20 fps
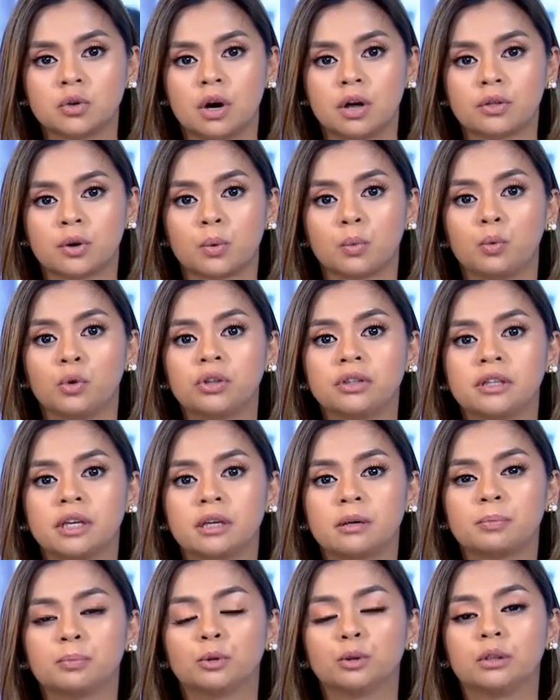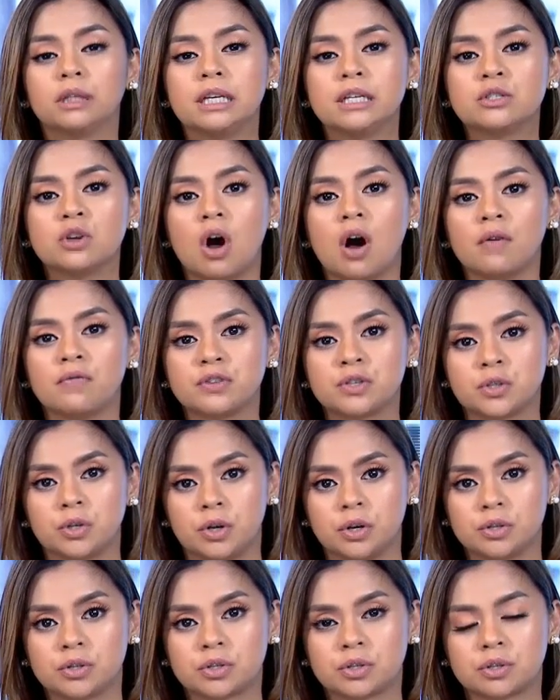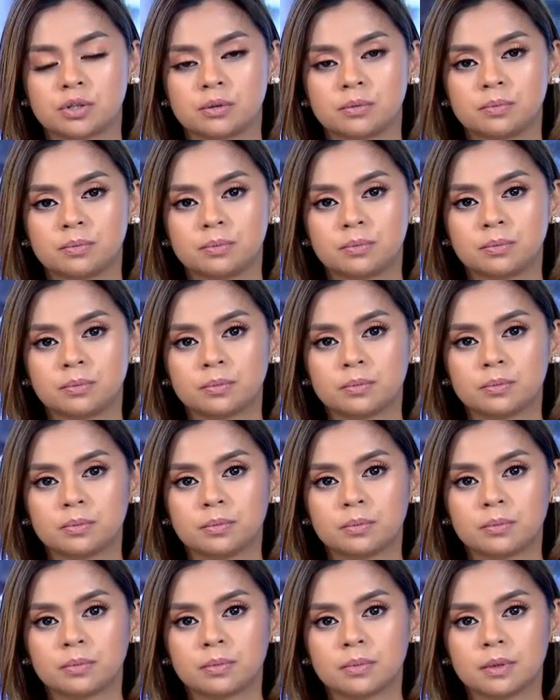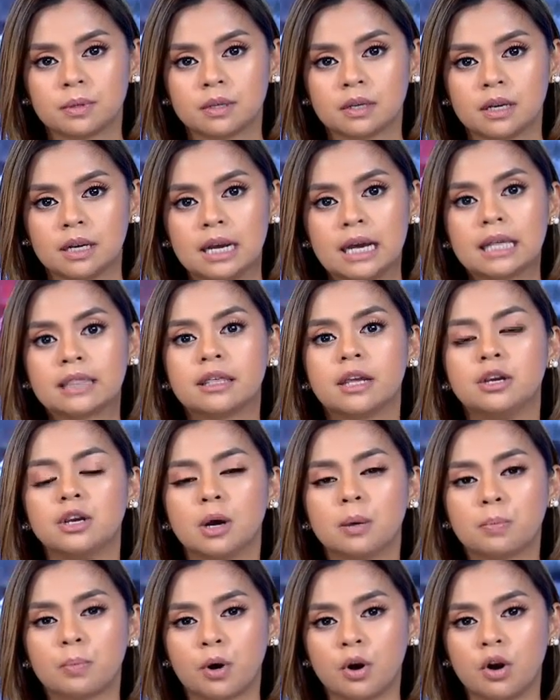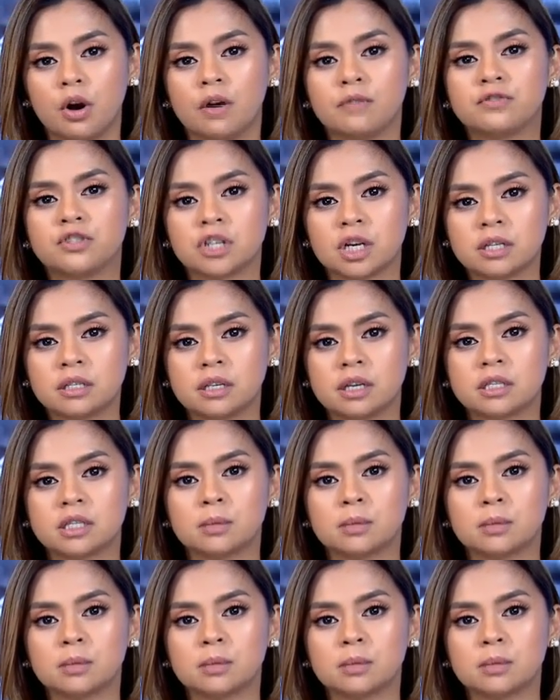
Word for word: to other wounded police officers the number of Justice